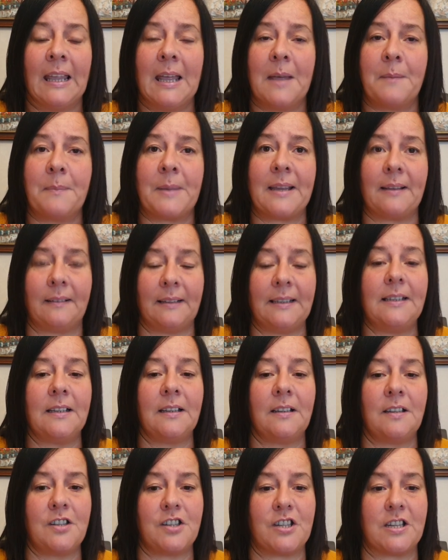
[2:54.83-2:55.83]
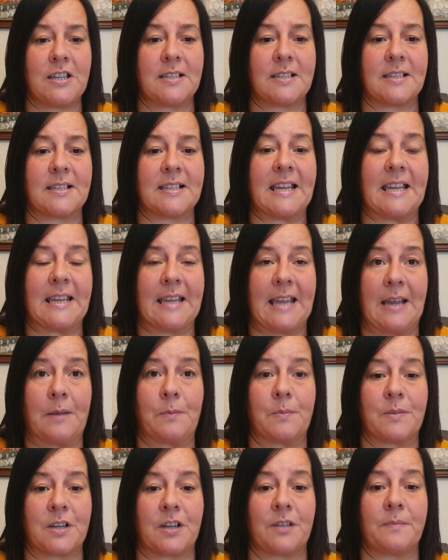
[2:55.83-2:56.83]
By leaning in Jesus, he
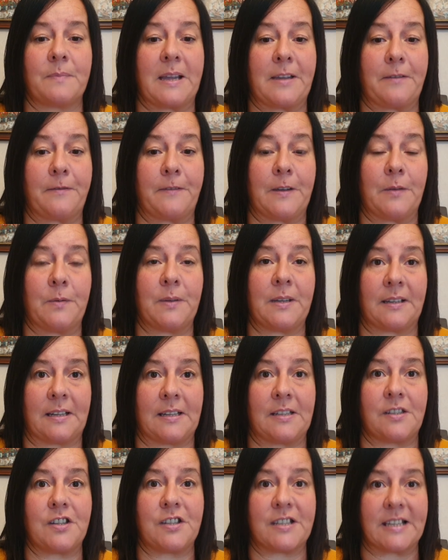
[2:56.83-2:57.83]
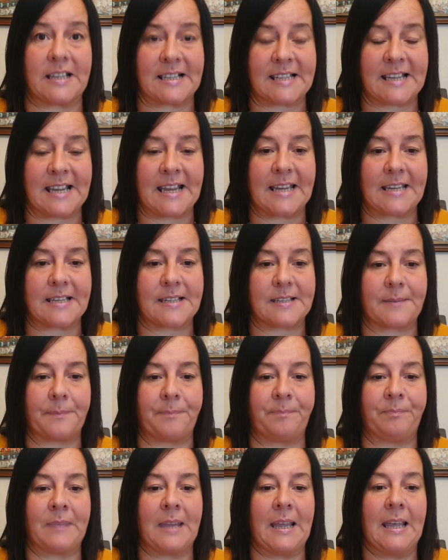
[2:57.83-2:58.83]
helped turn my failure into success.
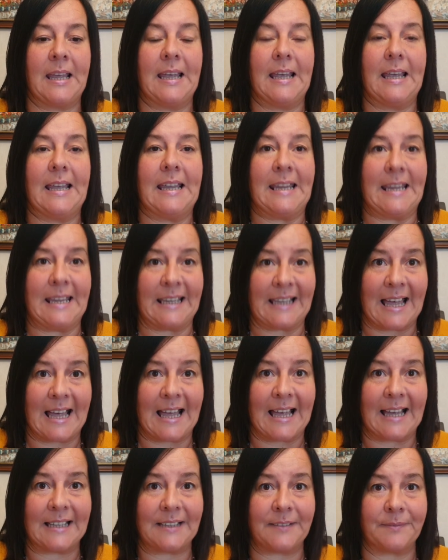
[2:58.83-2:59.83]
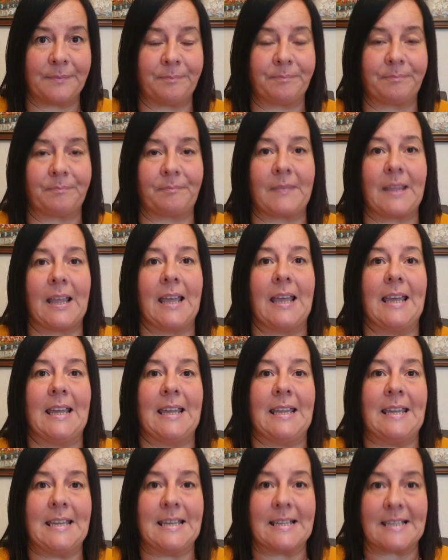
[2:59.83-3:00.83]
He can,
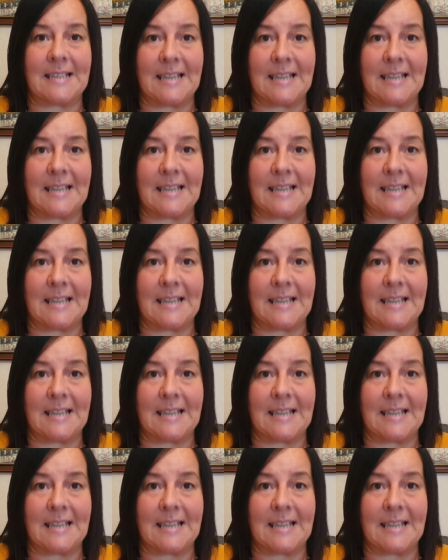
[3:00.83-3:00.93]
he is